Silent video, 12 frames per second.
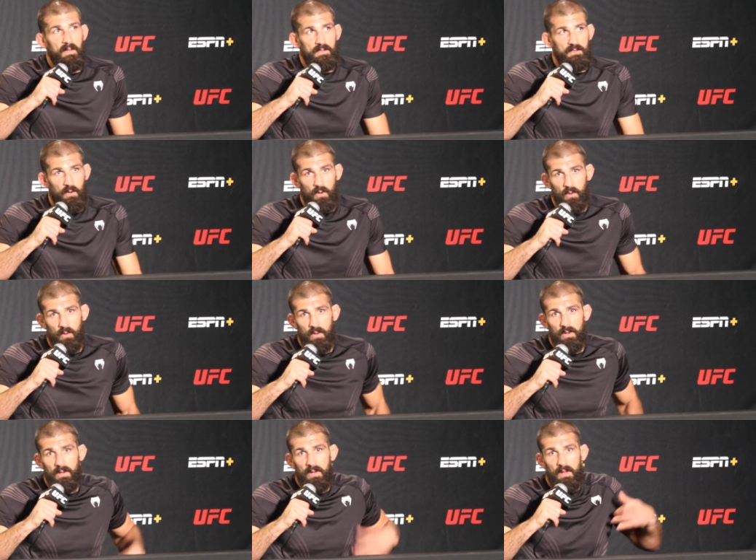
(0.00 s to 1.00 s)
So
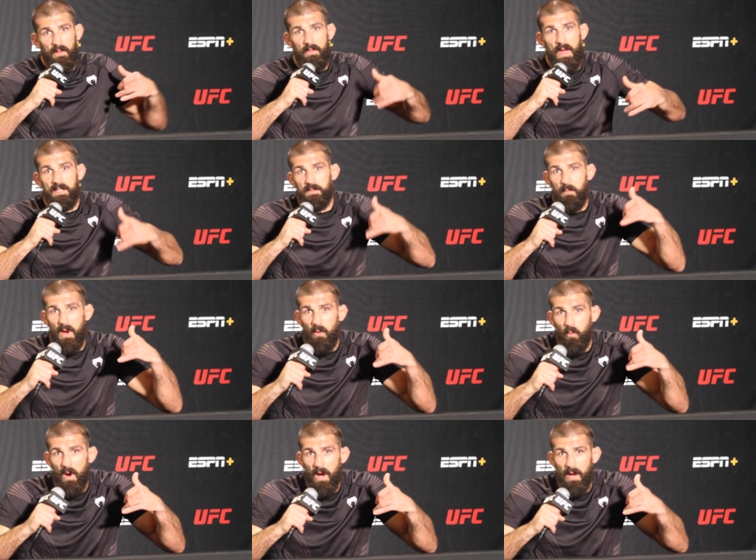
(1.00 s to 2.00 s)
that's my
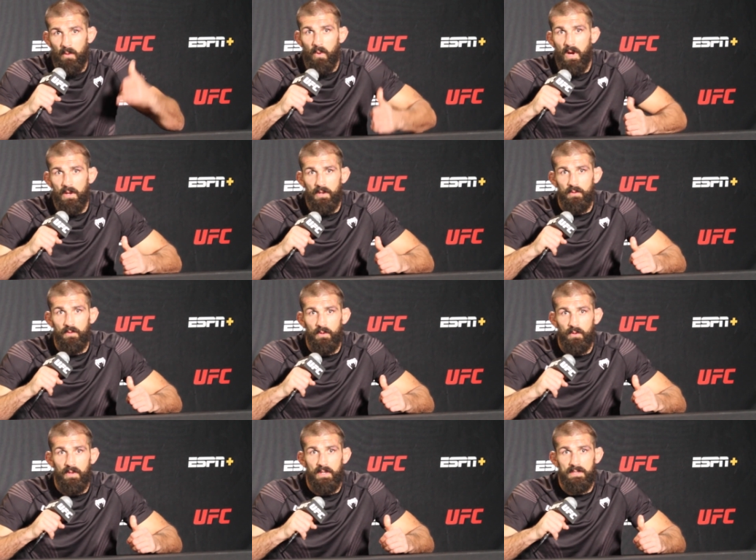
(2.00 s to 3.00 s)
why. Why do you
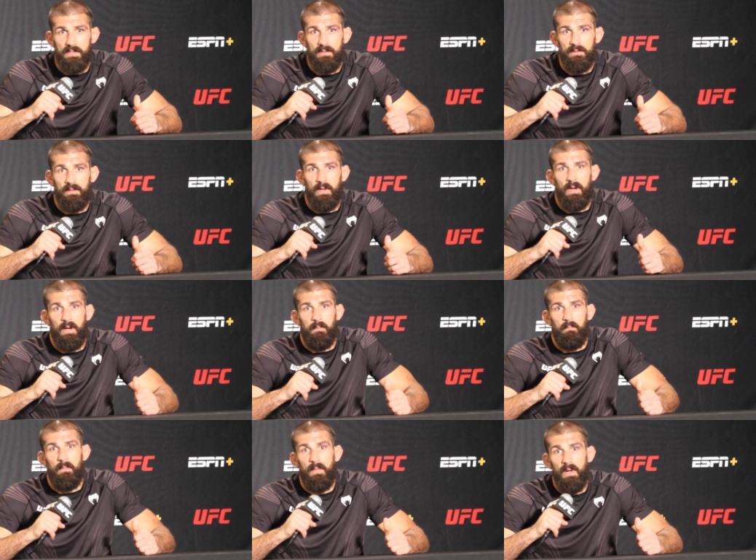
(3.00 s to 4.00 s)
do this?
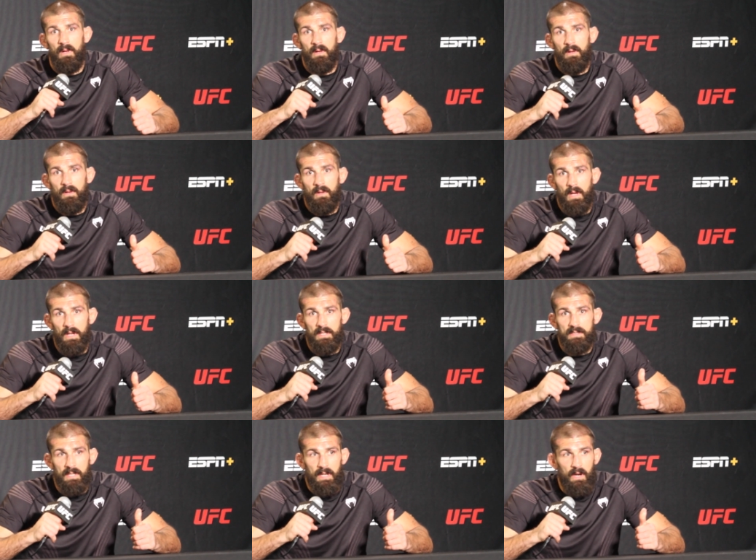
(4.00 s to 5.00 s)
Um, and
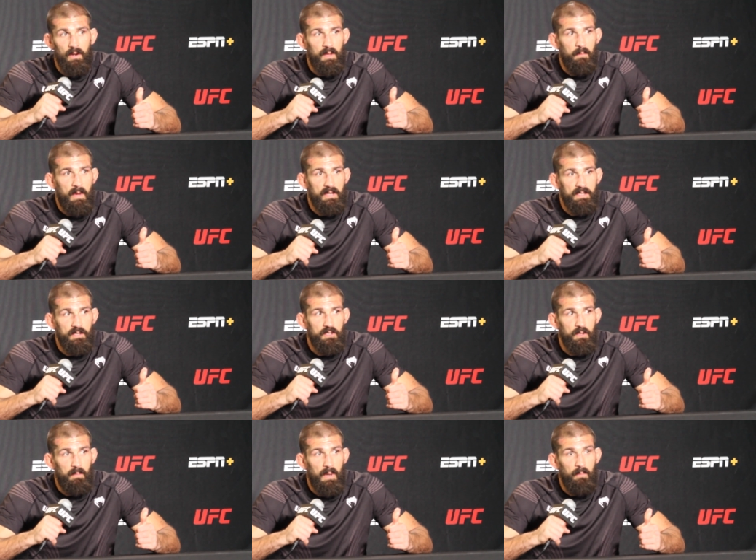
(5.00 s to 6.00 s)
it's to carry the
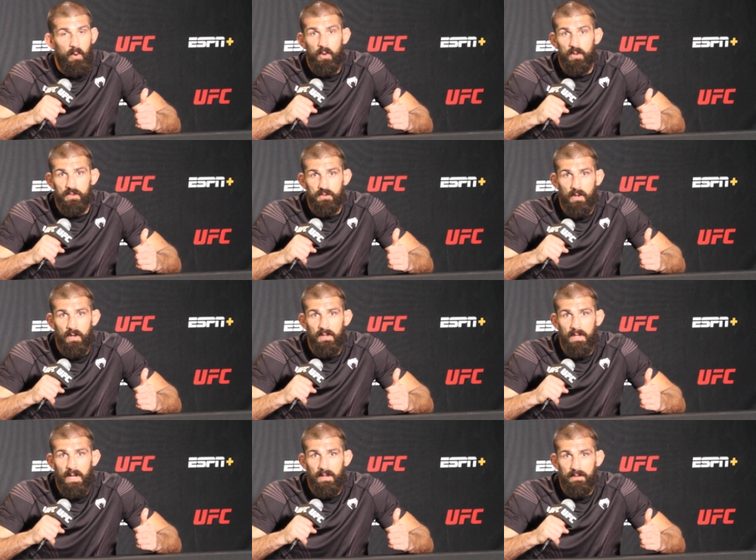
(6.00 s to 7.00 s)
message to people who are
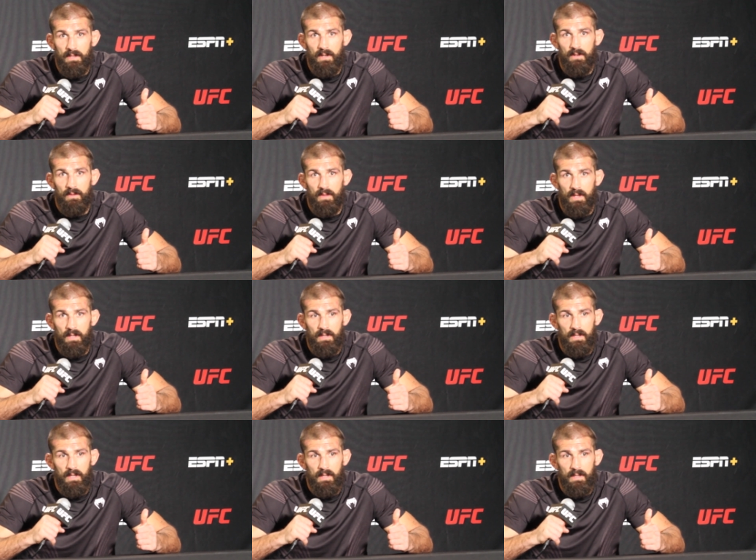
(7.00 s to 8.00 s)
struggling out there
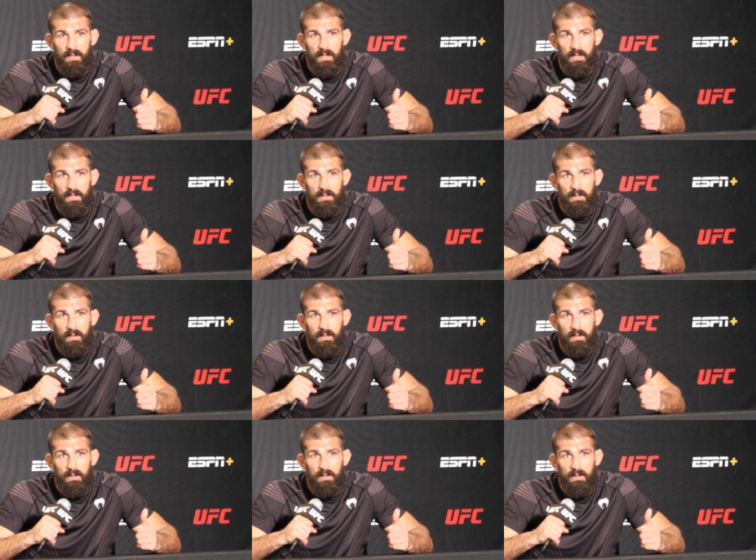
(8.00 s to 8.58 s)
that that that